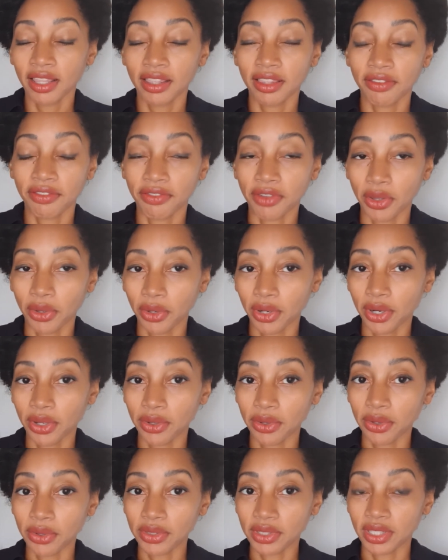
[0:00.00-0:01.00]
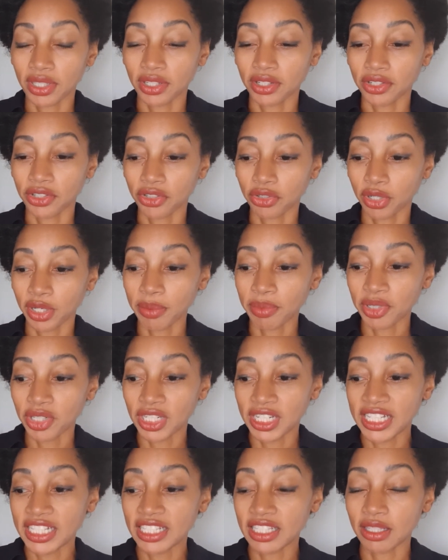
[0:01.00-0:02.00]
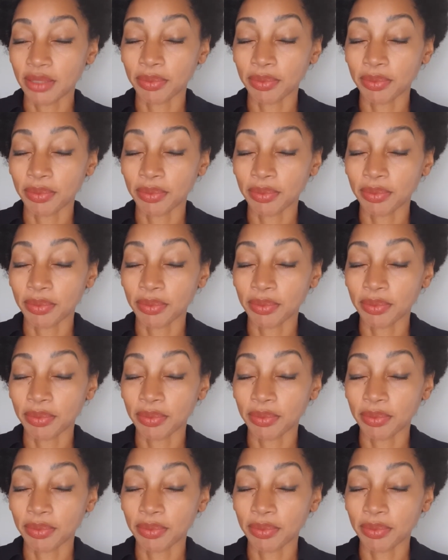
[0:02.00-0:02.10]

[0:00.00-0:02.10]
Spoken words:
the photos, the descriptions,